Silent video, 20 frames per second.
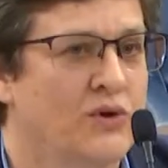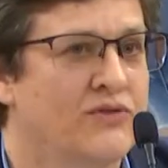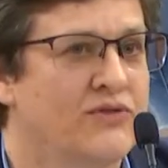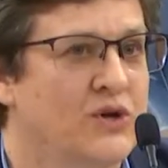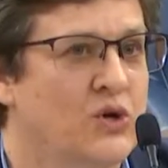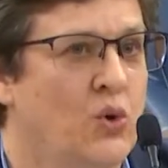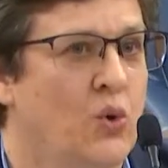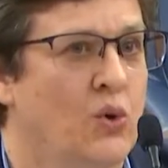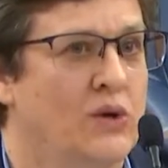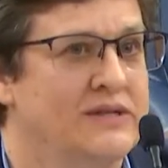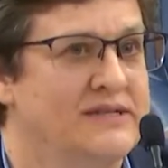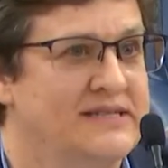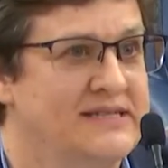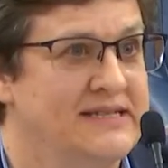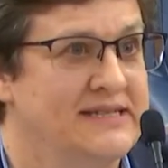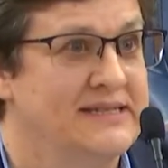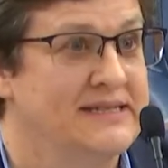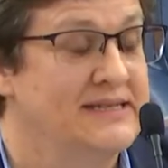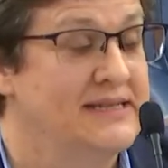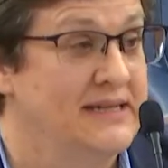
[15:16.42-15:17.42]
the court
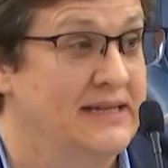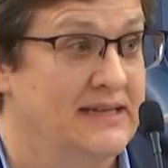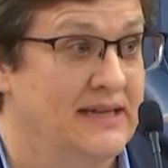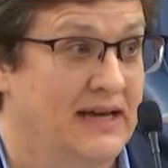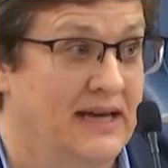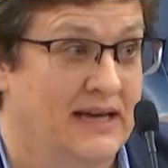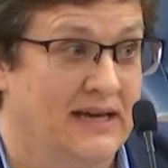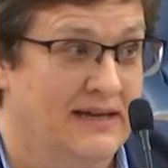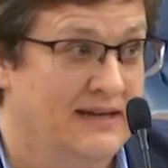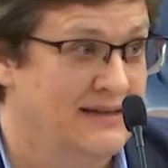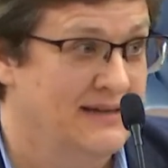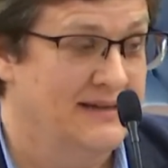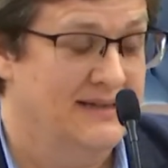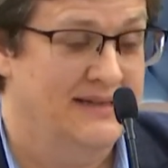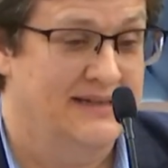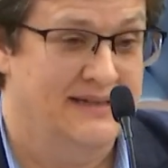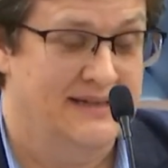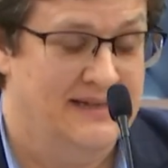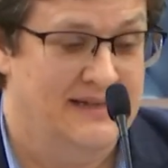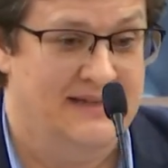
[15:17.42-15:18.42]
did
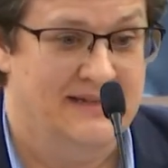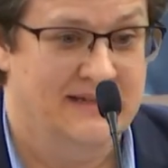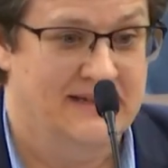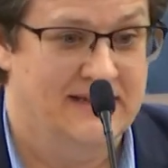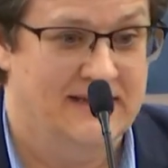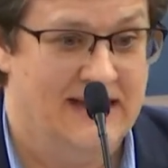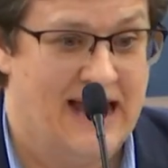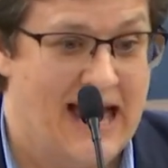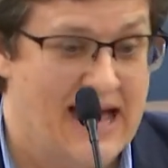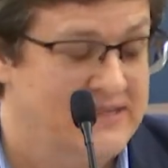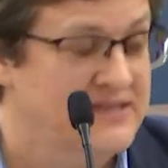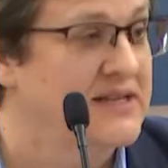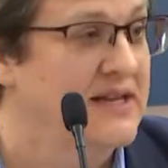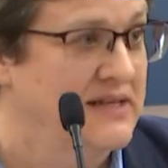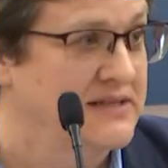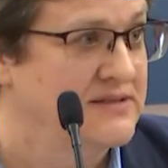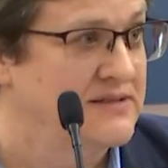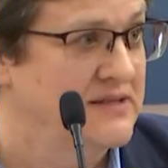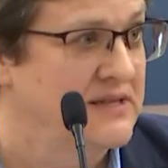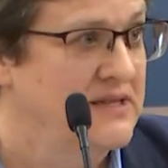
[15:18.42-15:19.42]
ask
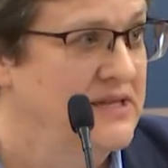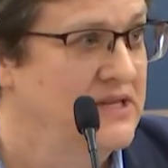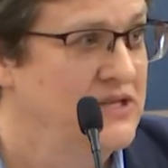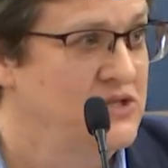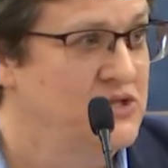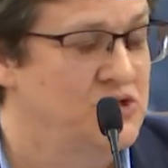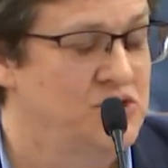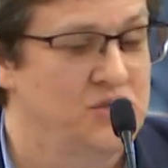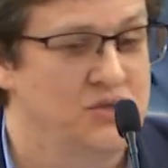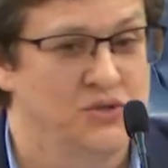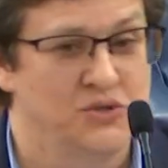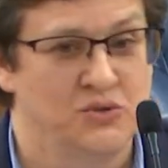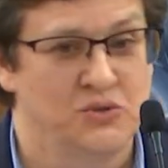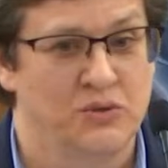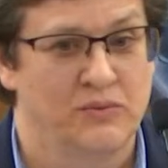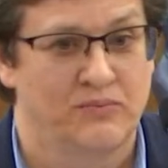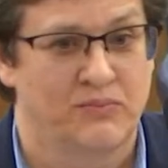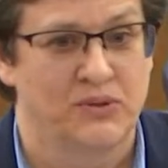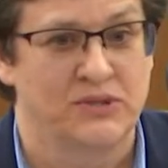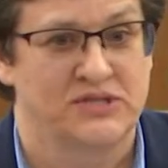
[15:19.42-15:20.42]
us
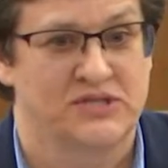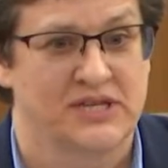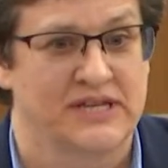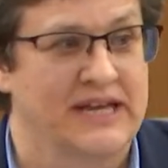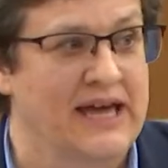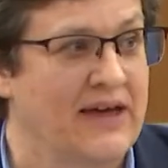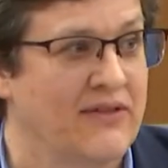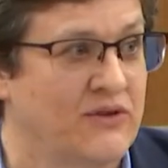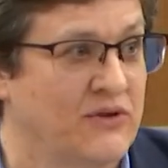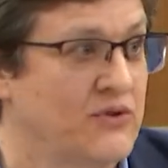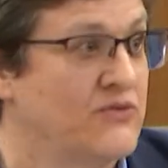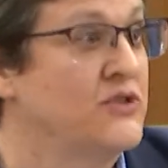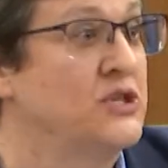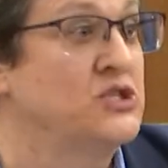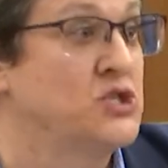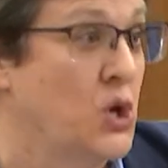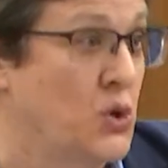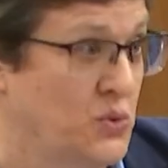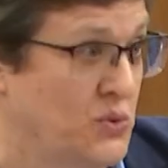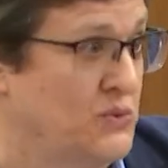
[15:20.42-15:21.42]
to put together the
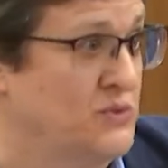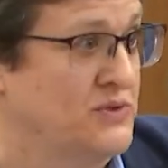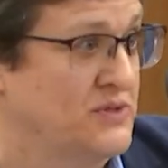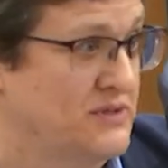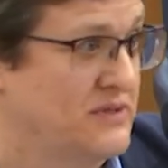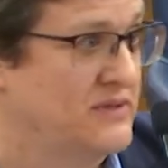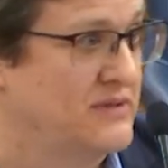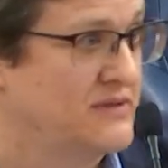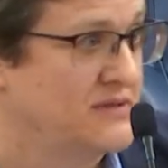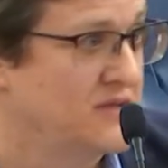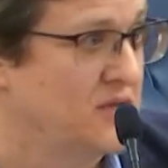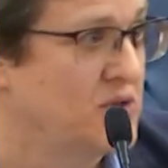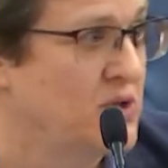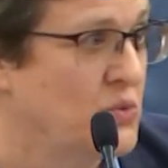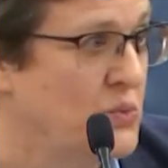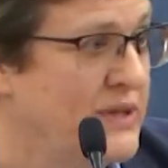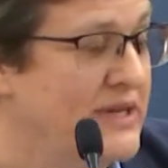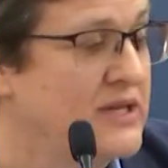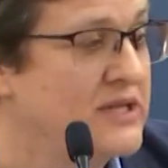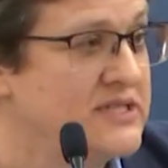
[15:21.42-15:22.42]
totals so that
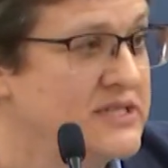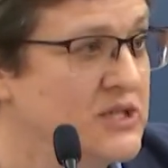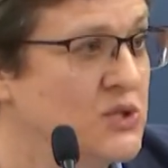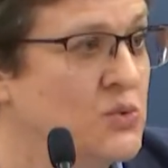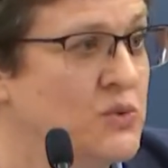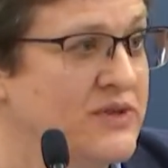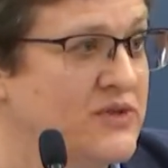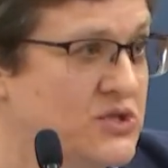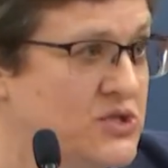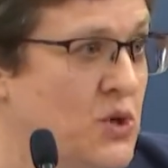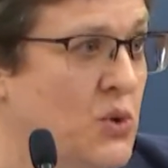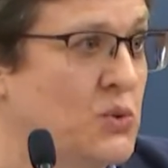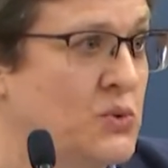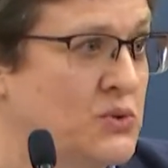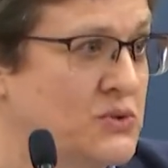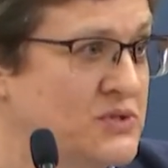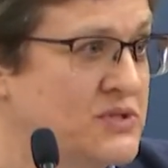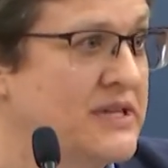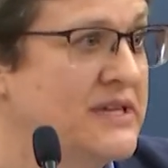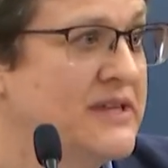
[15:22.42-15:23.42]
we could deal with
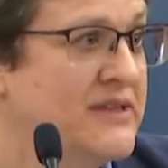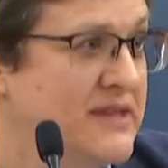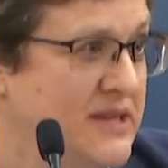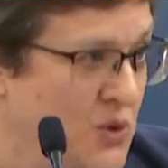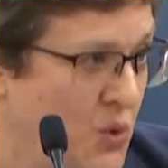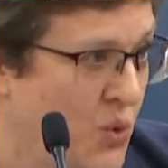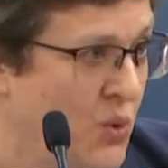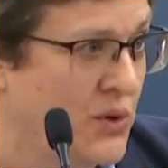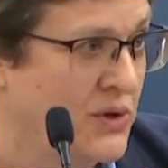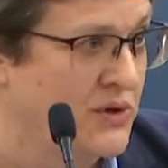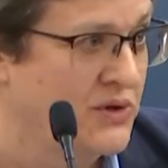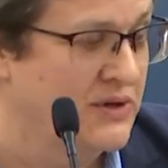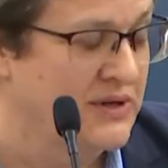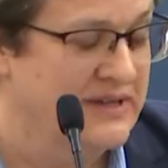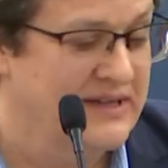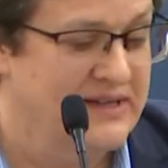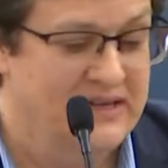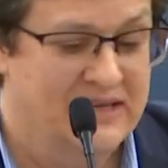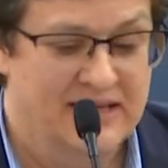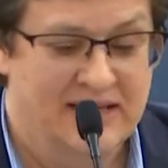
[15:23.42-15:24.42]
totals in the order.
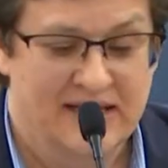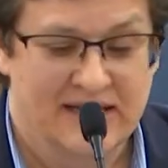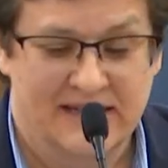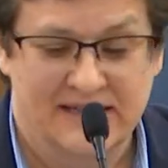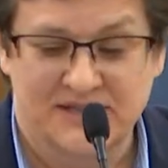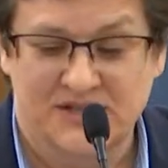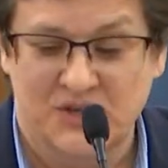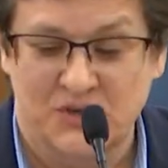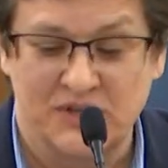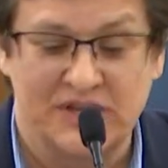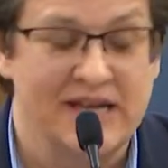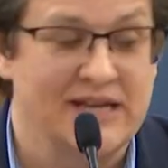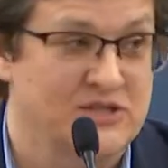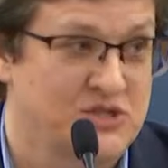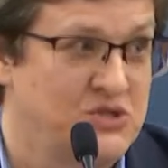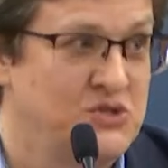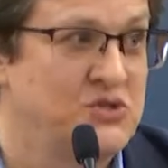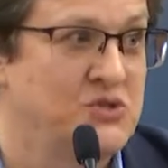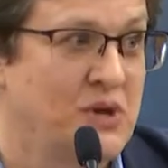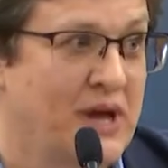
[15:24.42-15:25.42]
And so,
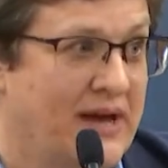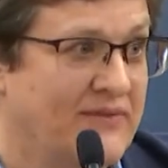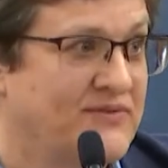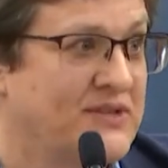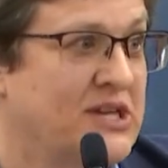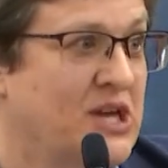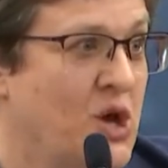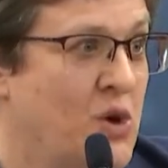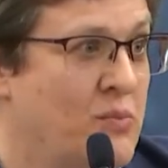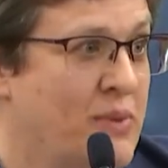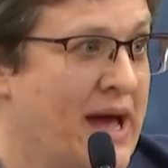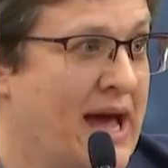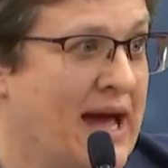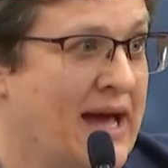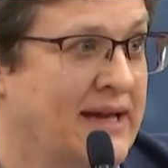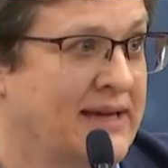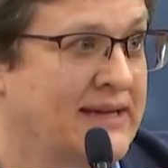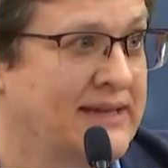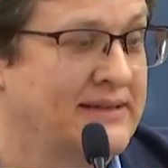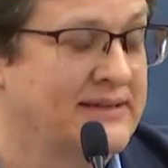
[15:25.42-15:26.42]
yes, you do have to go
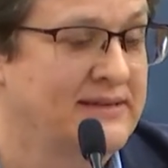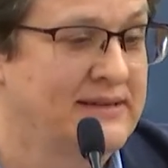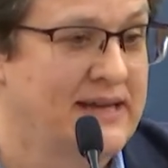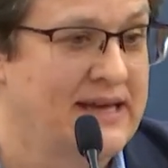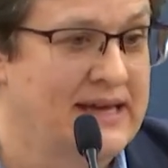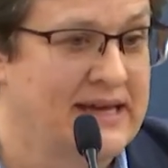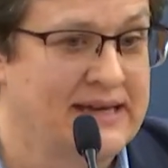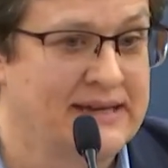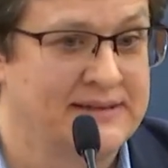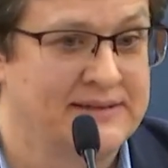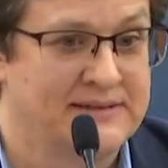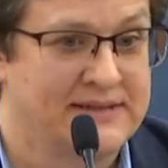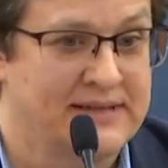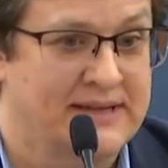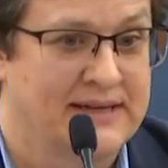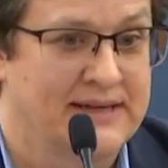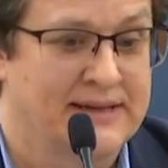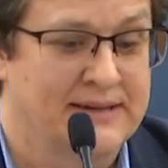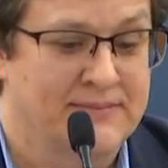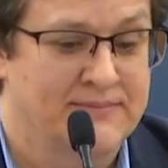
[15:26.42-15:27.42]
back, and
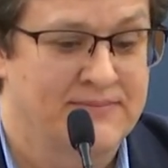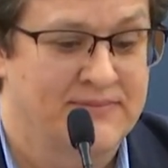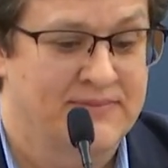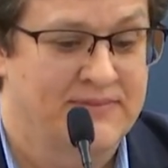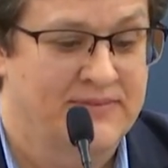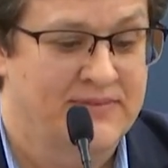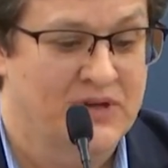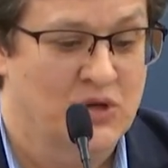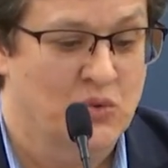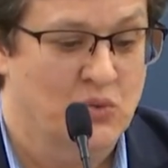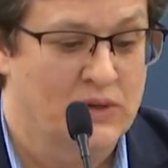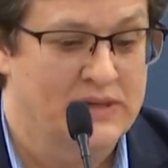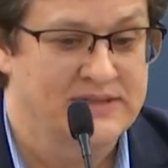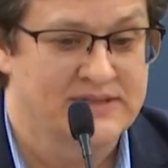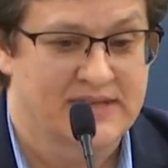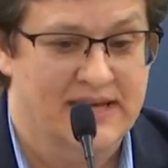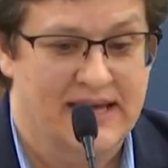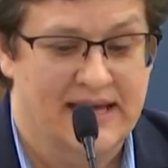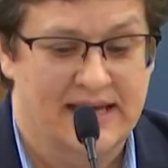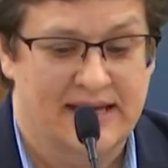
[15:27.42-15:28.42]
there
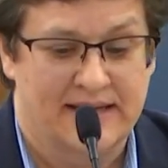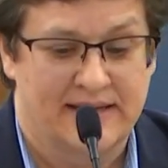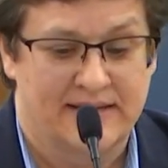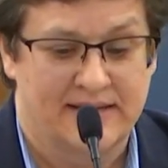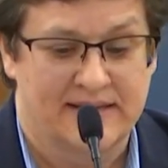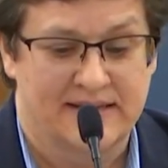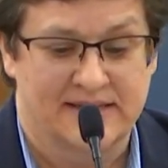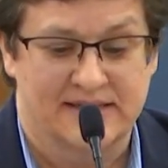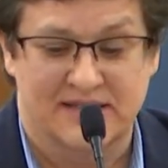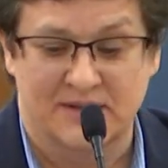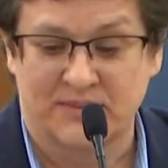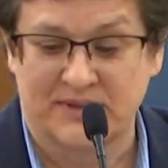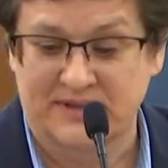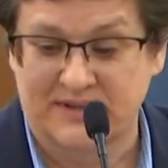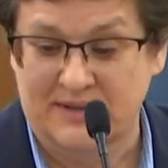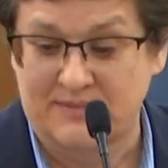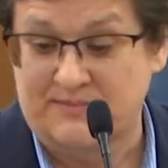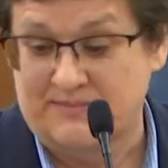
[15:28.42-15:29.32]
was a exhibit